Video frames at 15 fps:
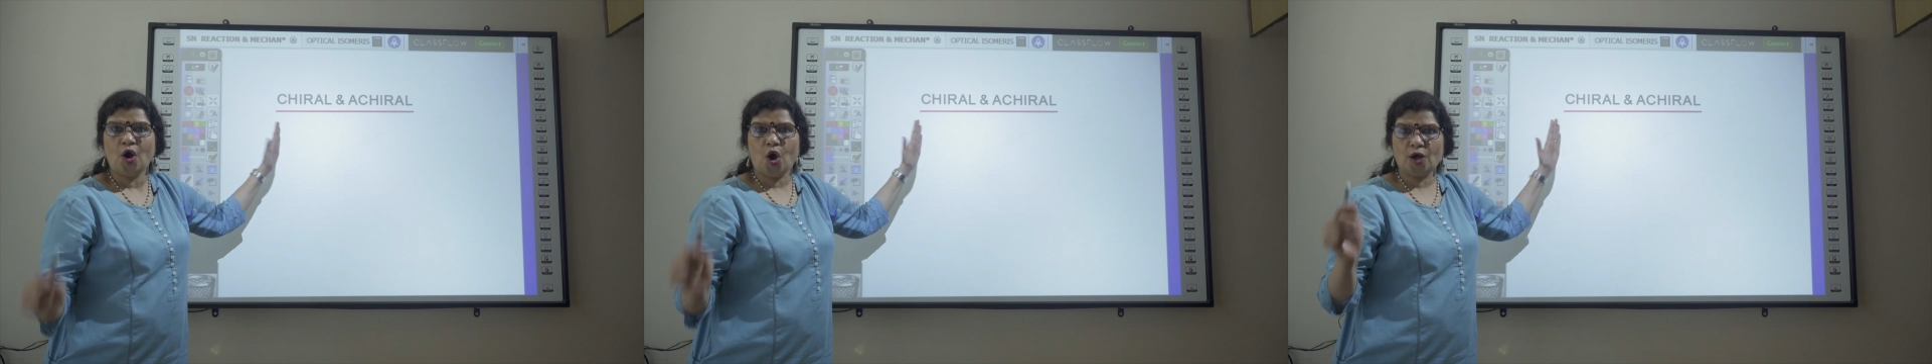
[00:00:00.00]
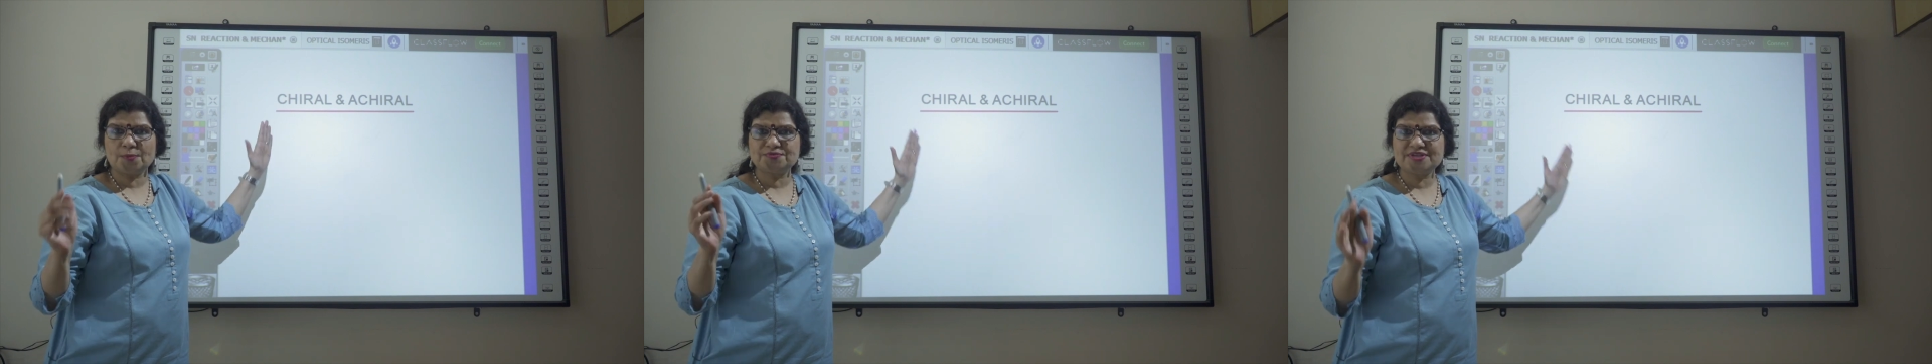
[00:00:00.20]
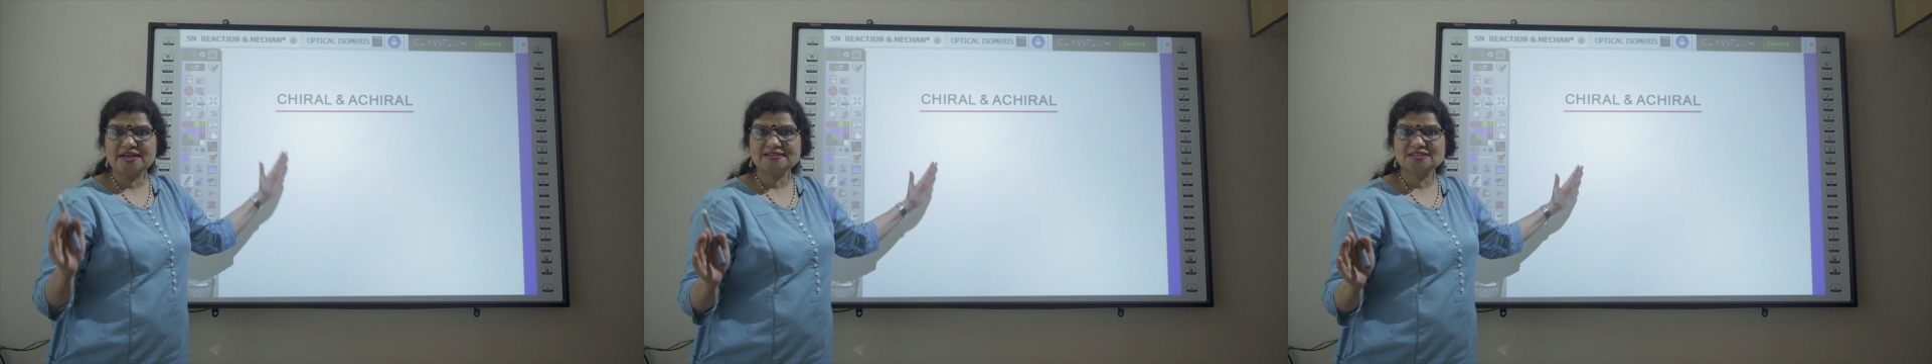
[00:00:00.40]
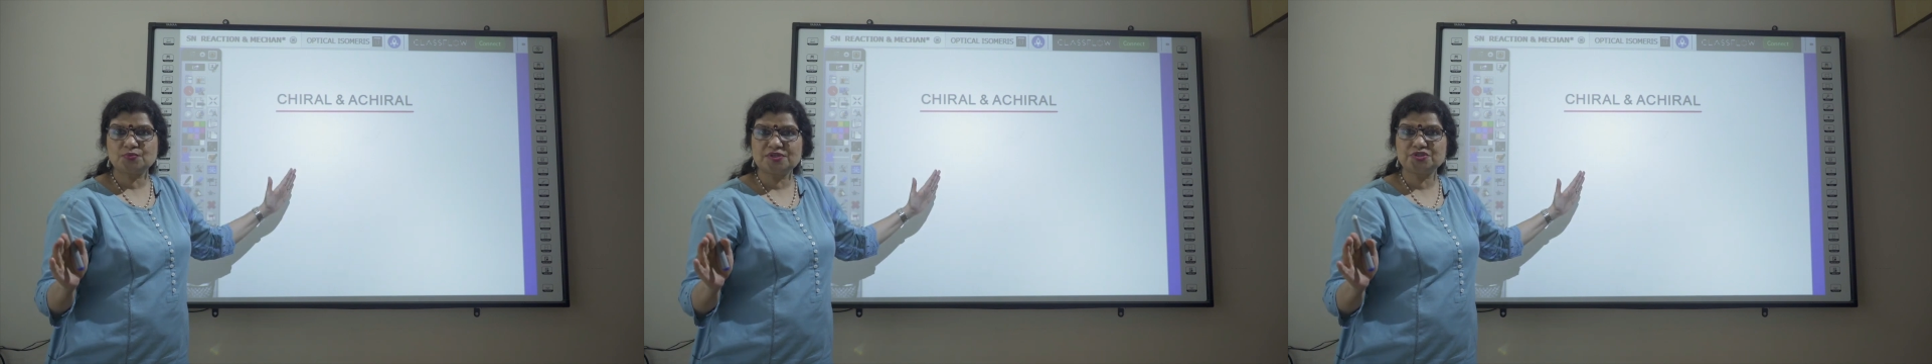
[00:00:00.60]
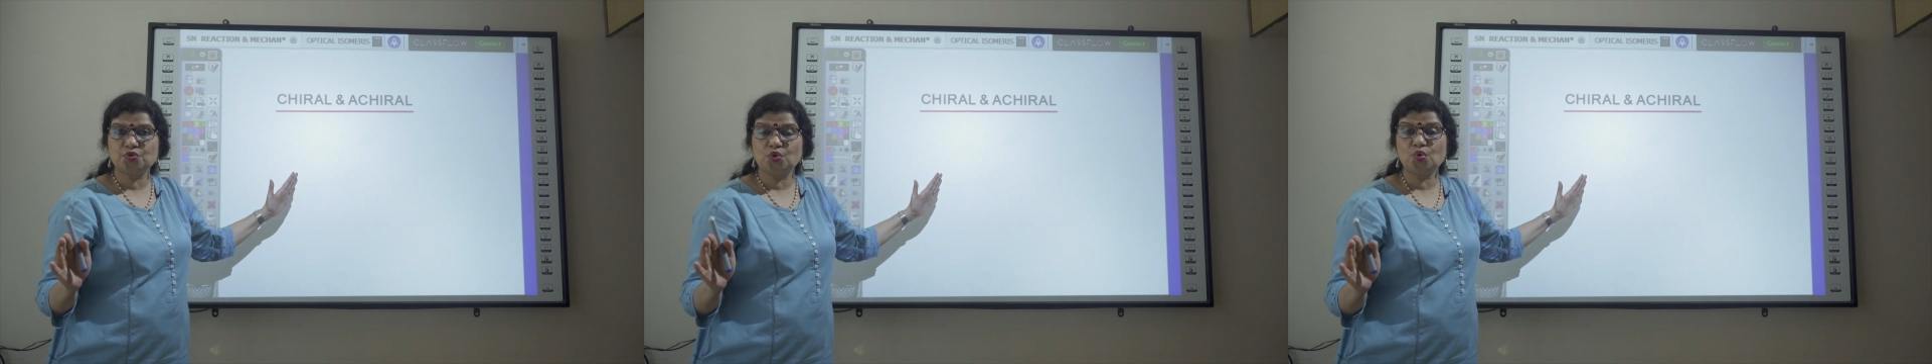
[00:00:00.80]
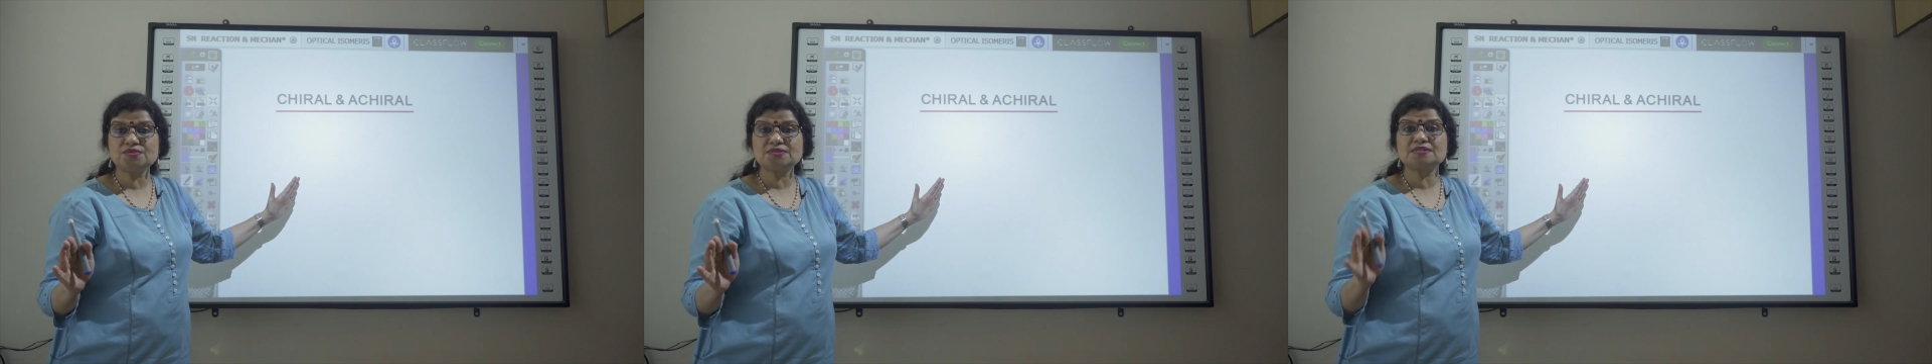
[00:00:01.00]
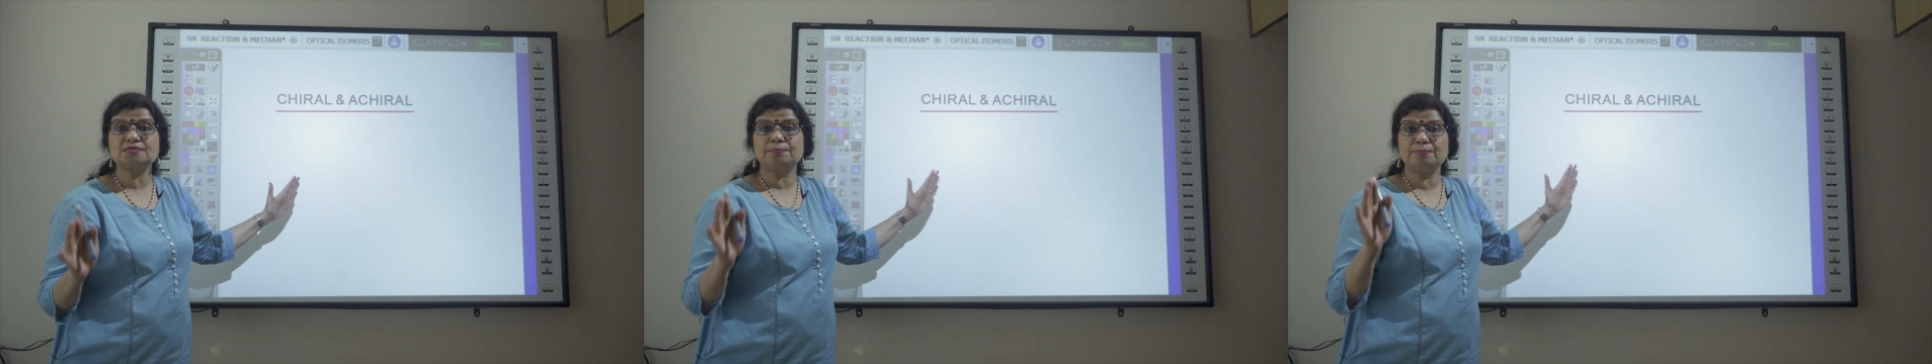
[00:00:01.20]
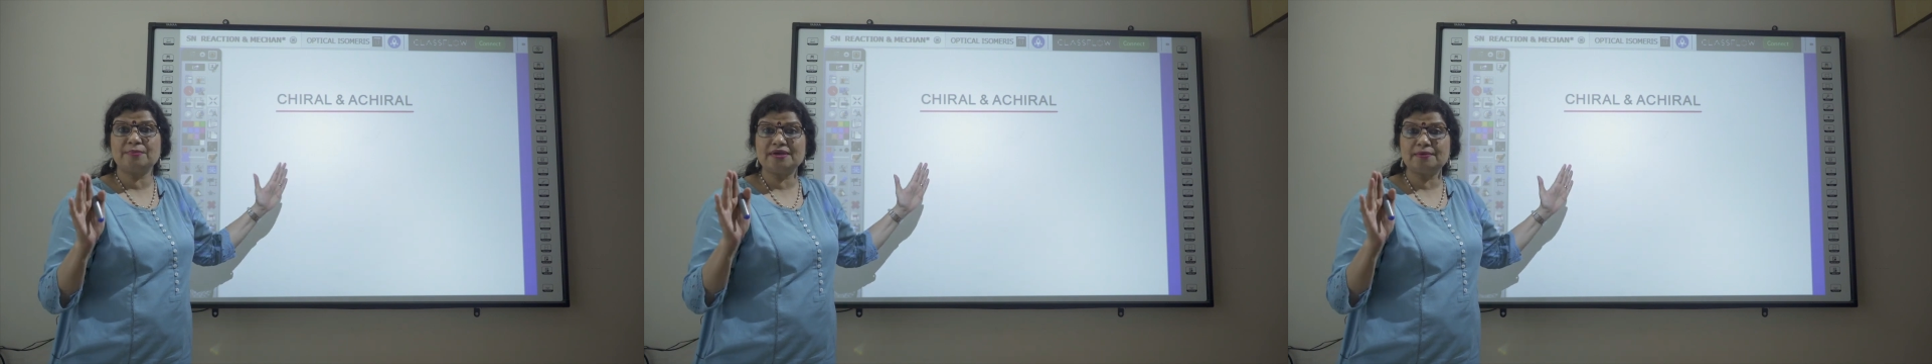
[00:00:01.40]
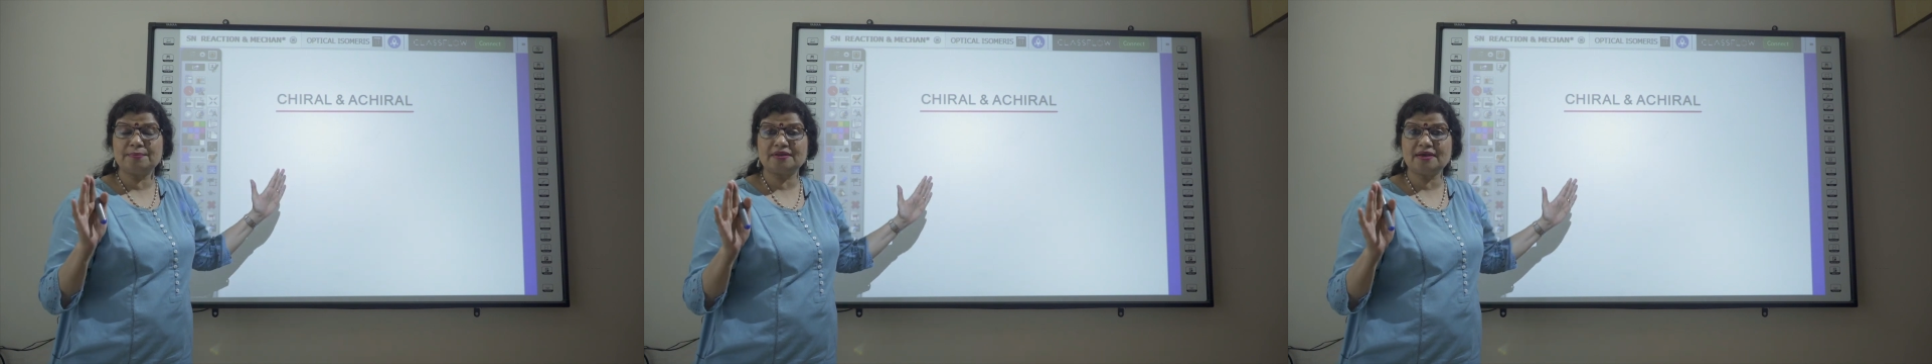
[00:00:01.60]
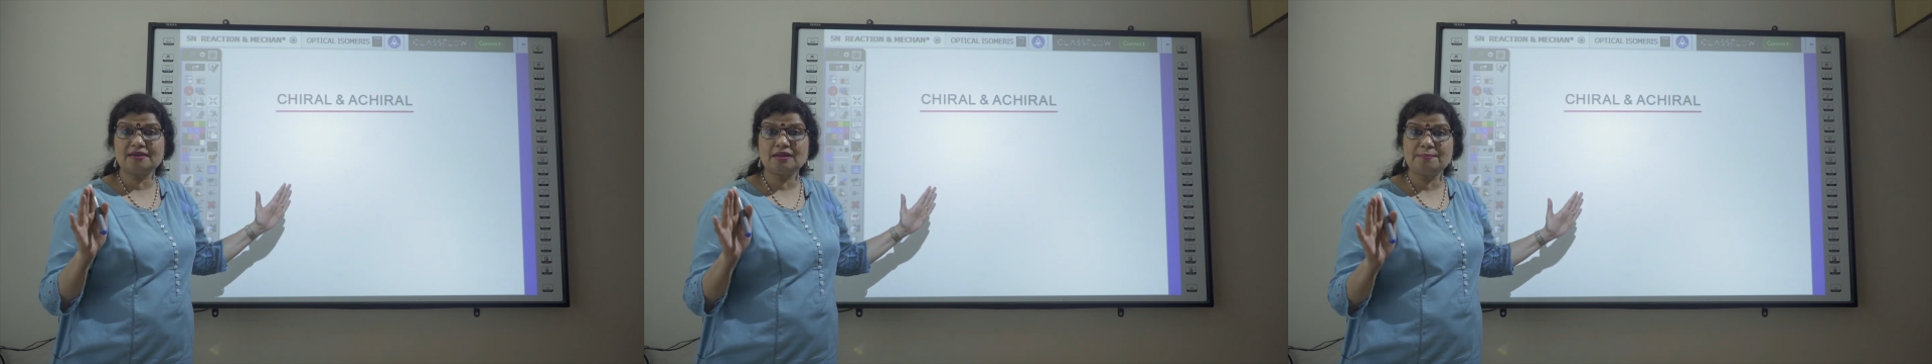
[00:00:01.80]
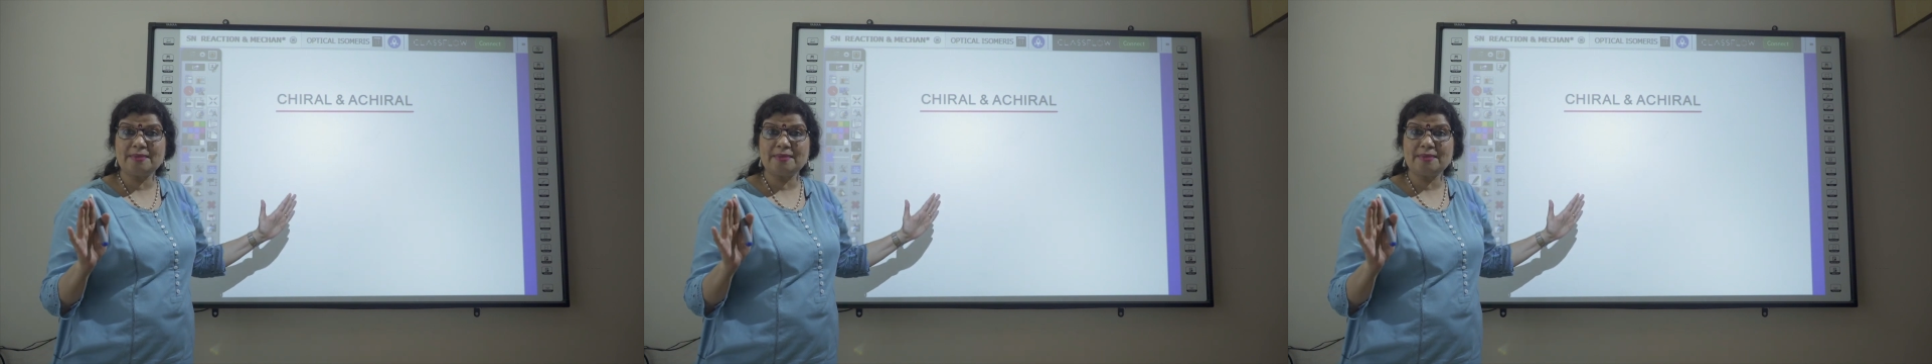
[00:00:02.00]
objects whose mirror